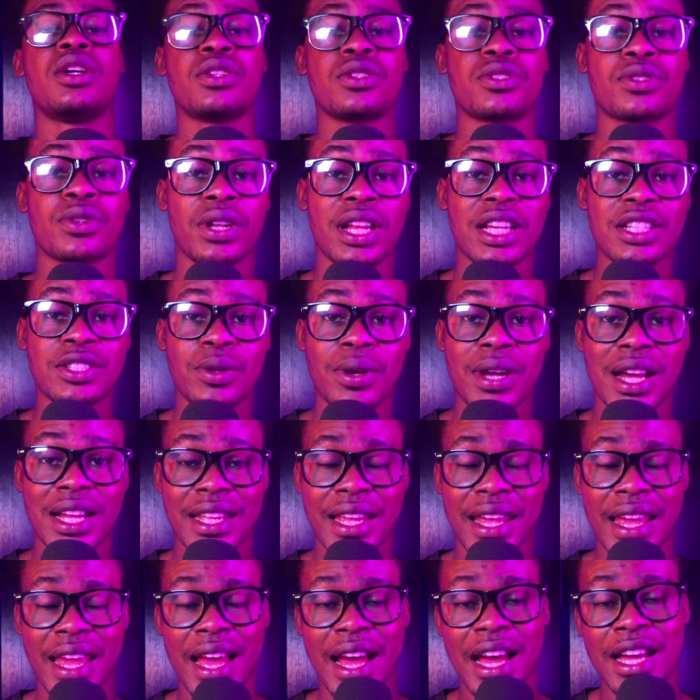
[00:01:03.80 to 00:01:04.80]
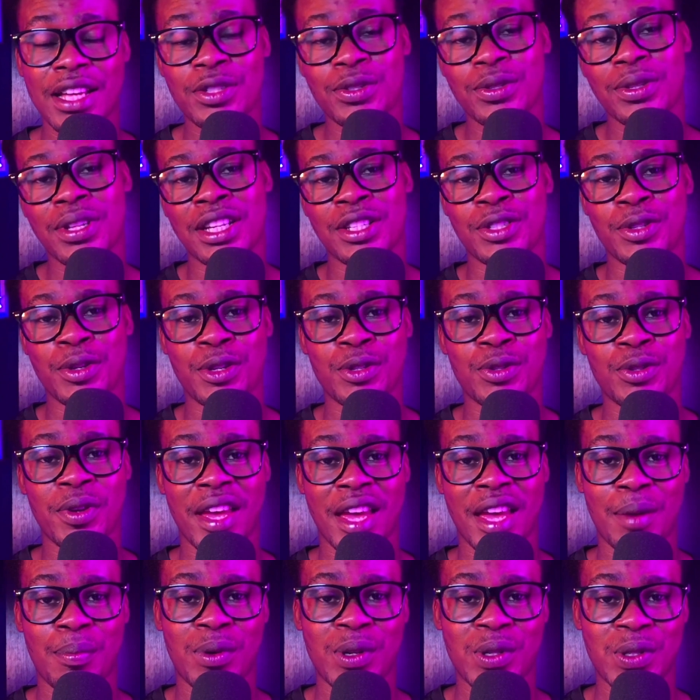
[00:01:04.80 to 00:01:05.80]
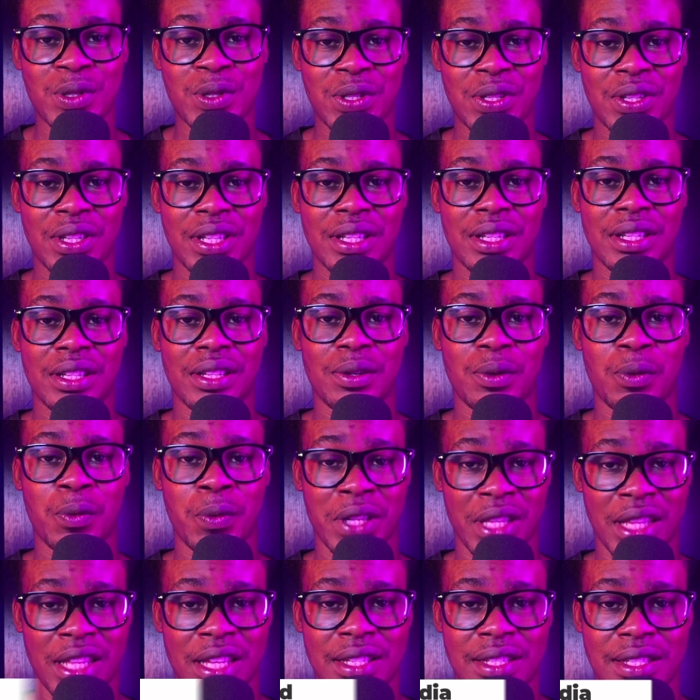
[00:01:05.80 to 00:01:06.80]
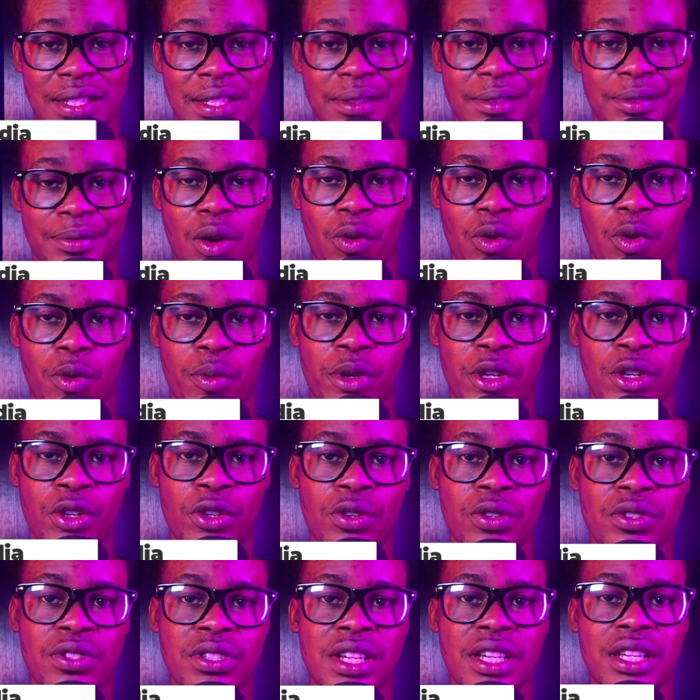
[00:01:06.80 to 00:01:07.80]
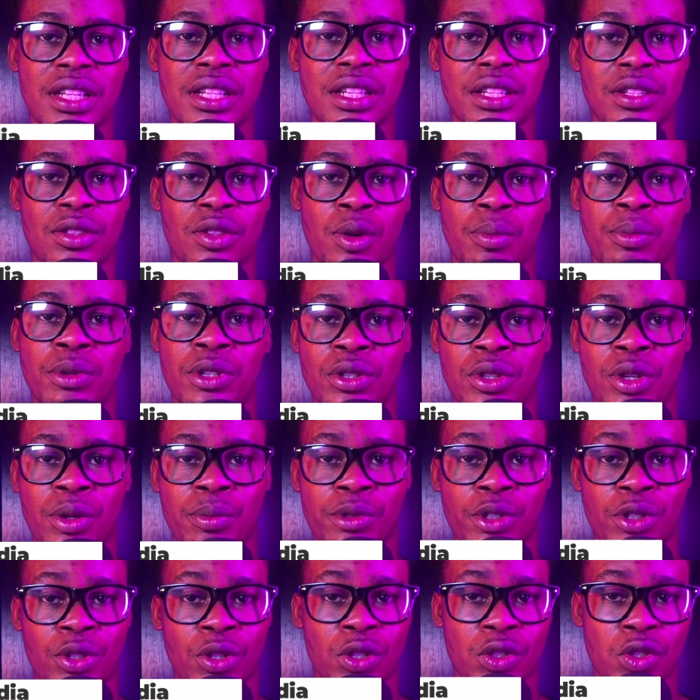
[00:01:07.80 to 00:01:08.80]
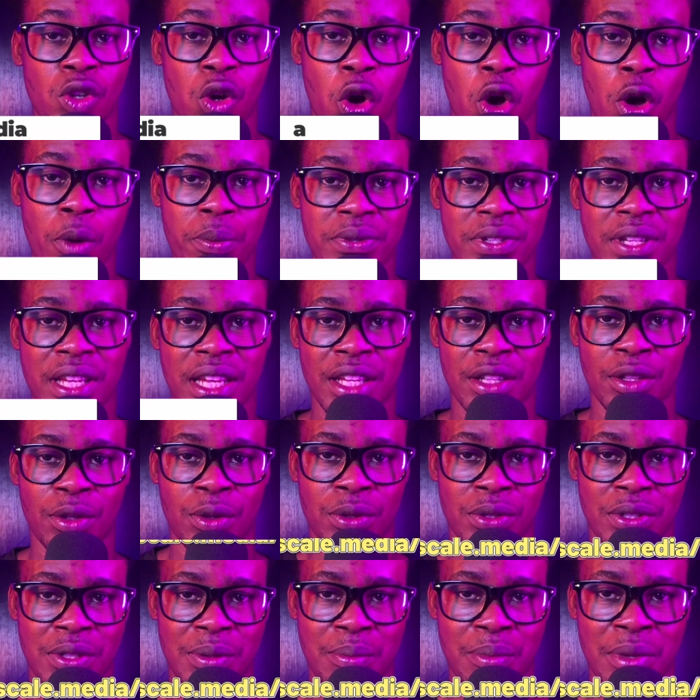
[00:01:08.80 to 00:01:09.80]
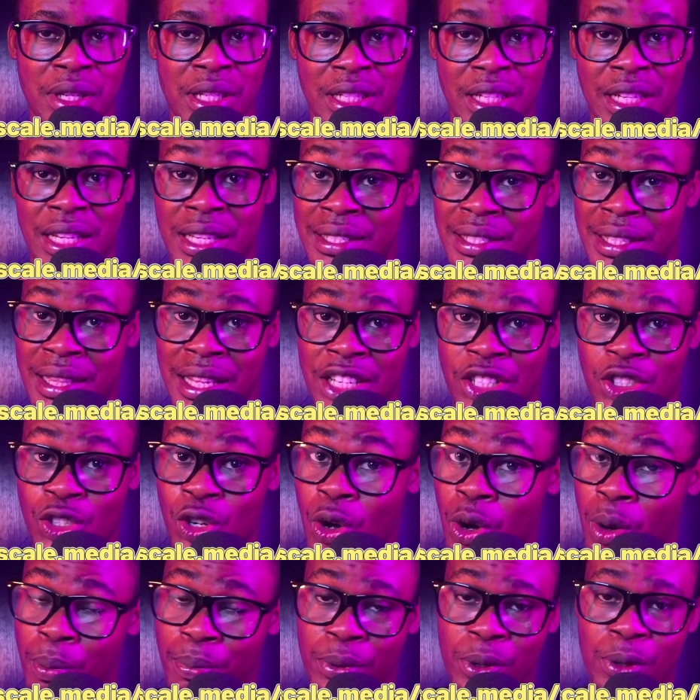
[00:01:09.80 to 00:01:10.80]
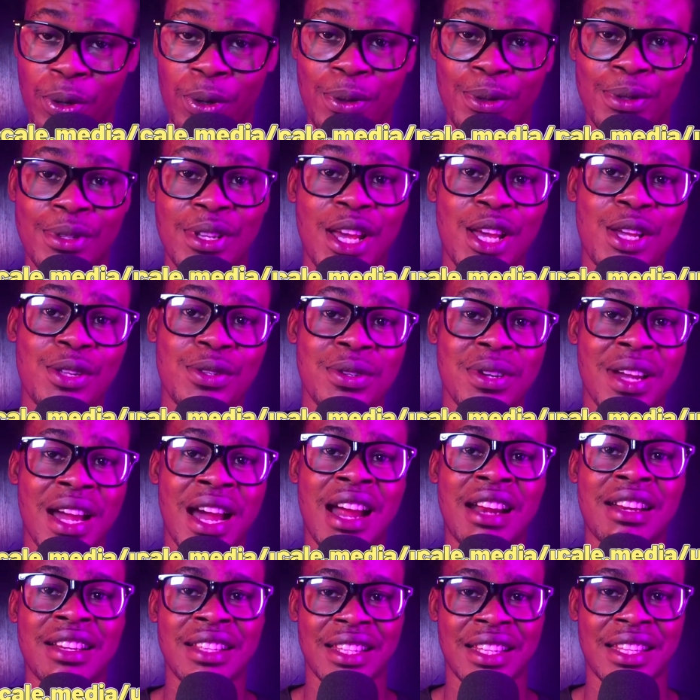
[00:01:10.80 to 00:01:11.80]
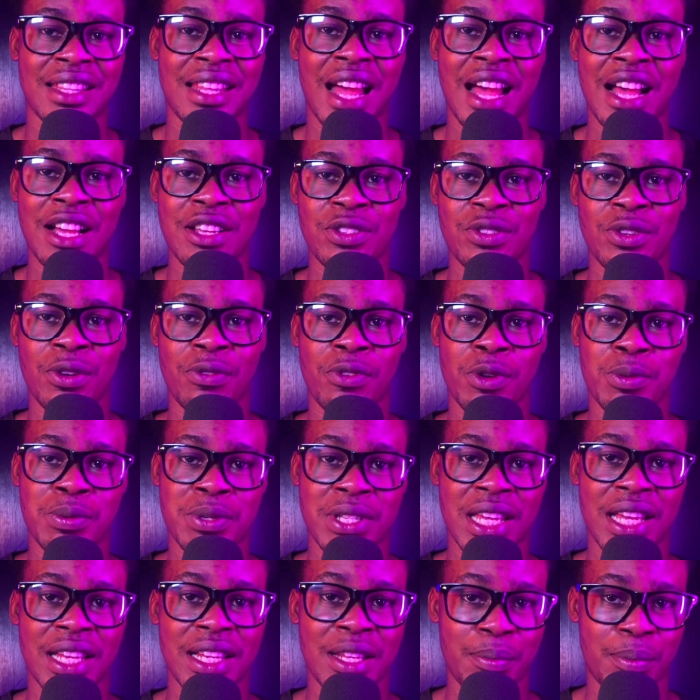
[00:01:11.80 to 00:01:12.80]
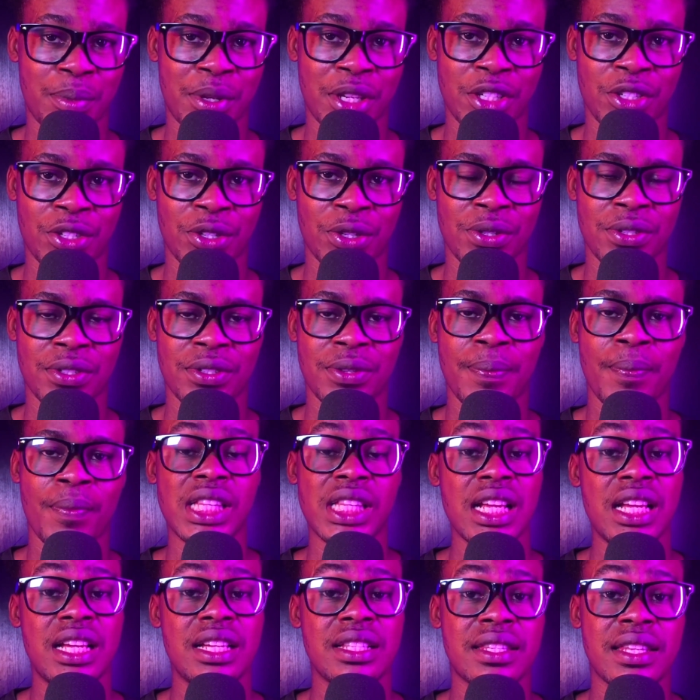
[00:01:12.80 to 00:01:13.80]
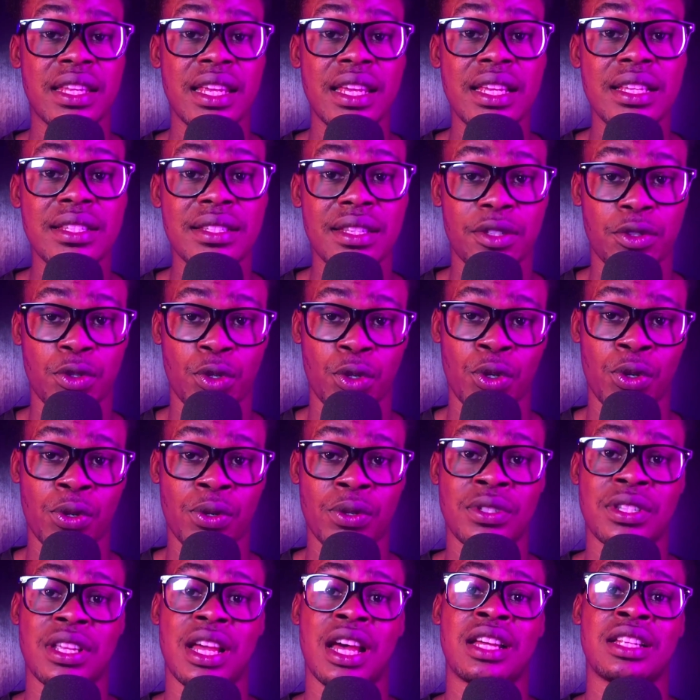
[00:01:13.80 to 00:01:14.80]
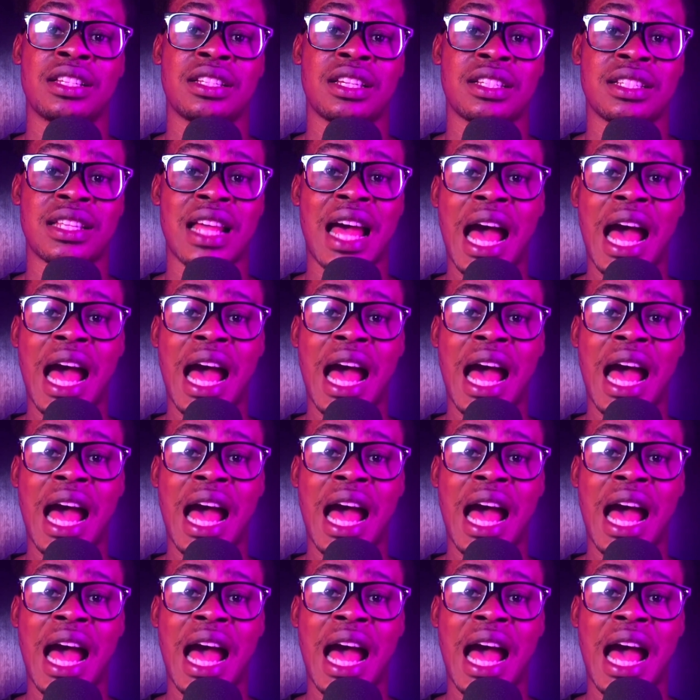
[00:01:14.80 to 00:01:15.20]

So let's look at the AI tool that is going to help us with this. We'll be using the www.upscale.media/upload to carry the tags of upscaling pictures. It's easy to use and there's